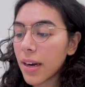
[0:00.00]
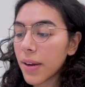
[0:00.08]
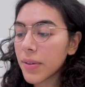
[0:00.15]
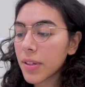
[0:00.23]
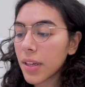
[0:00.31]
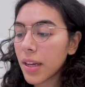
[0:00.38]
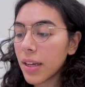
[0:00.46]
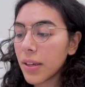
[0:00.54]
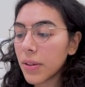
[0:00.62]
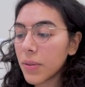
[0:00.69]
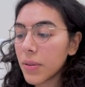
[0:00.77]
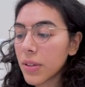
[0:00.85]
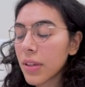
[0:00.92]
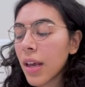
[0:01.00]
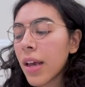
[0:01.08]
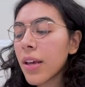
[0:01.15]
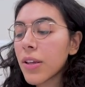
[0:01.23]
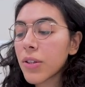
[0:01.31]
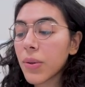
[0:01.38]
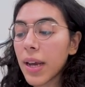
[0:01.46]
that I was gonna use.
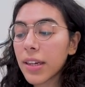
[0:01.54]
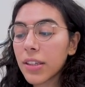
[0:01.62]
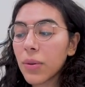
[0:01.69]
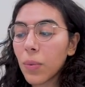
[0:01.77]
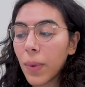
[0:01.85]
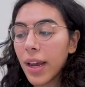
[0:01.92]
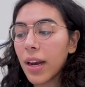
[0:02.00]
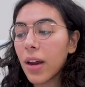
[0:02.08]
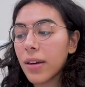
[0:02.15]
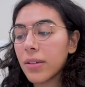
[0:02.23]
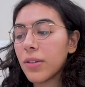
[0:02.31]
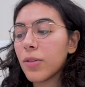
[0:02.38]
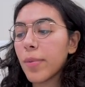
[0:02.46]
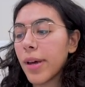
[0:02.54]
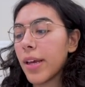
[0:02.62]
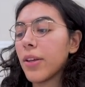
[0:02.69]
So I actually went onto my